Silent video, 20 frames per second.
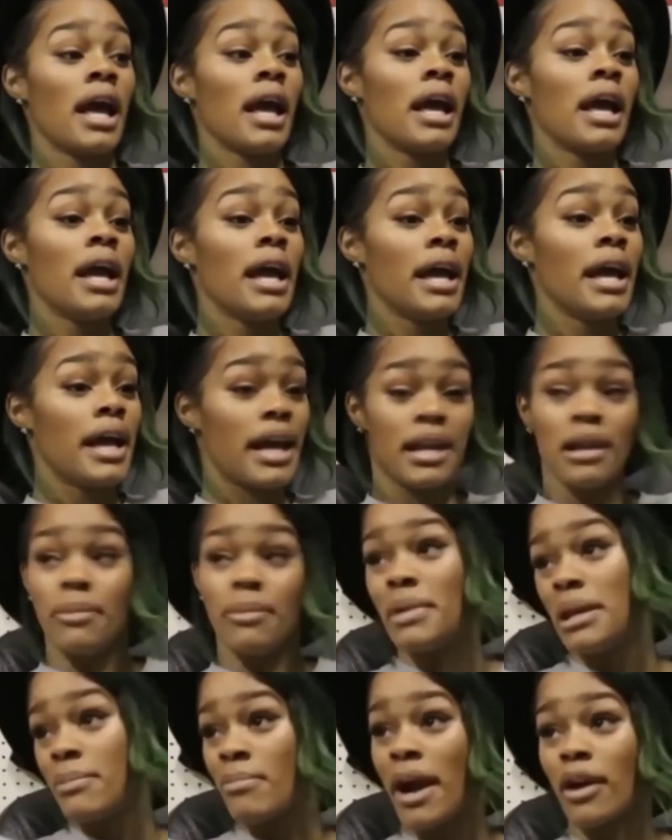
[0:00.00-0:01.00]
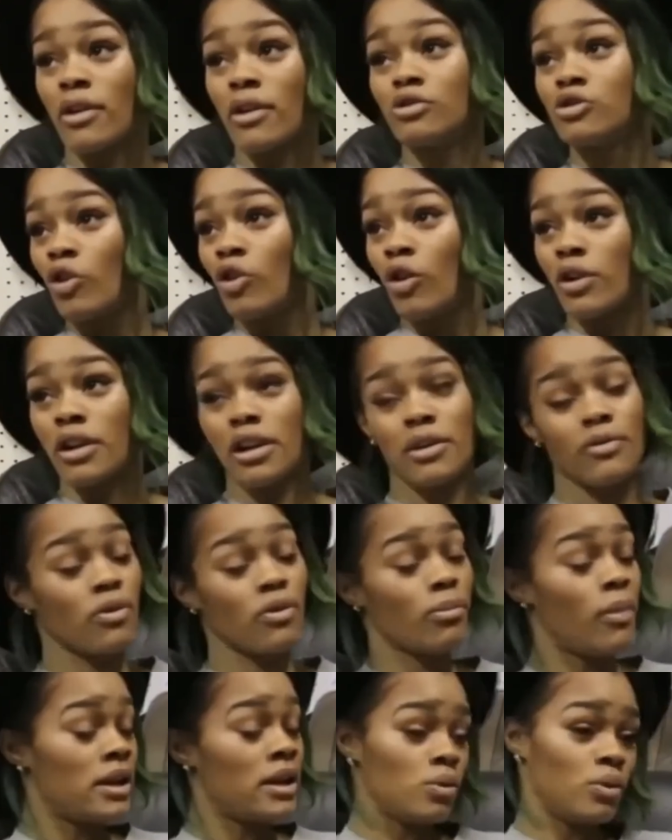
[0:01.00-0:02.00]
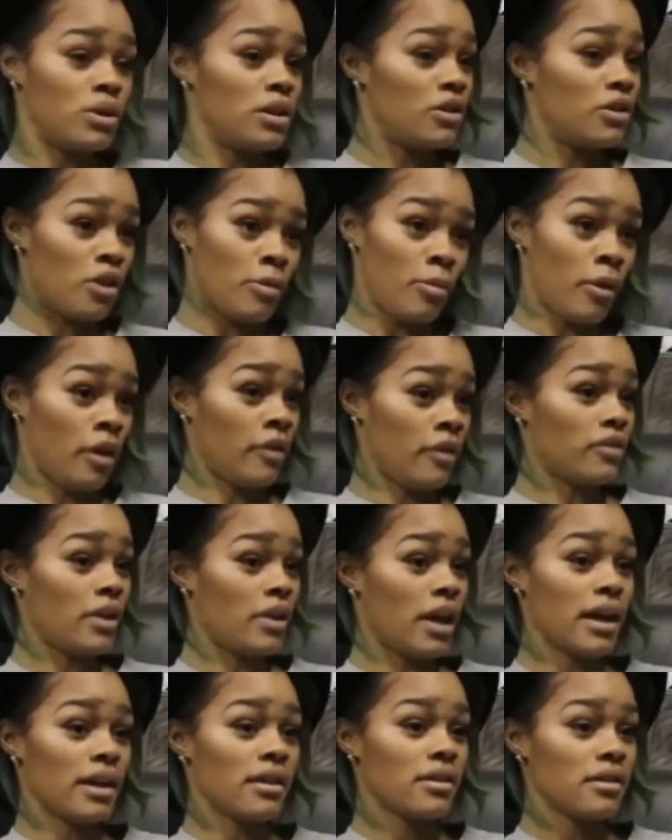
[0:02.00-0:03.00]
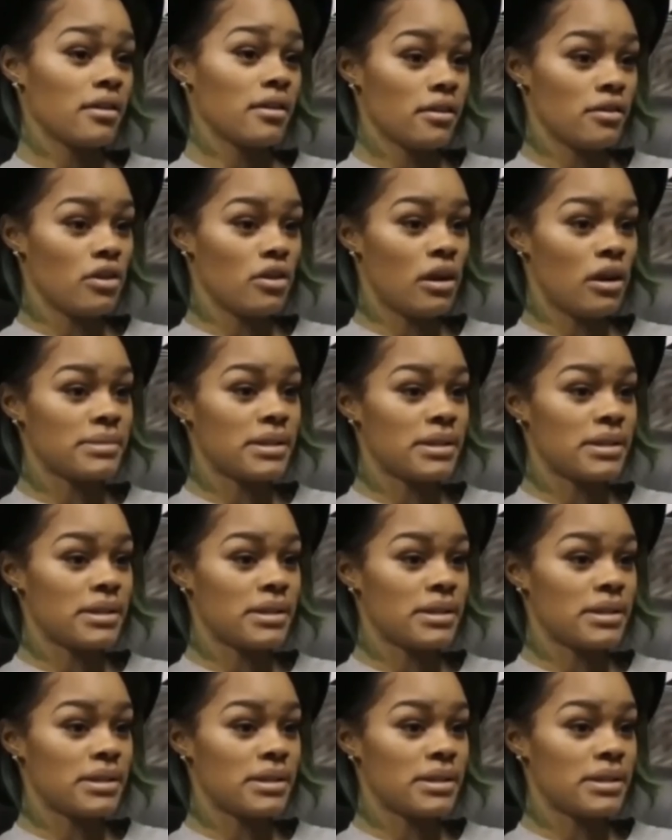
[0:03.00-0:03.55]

fans connected this to Aaron's own words about missing the peace he once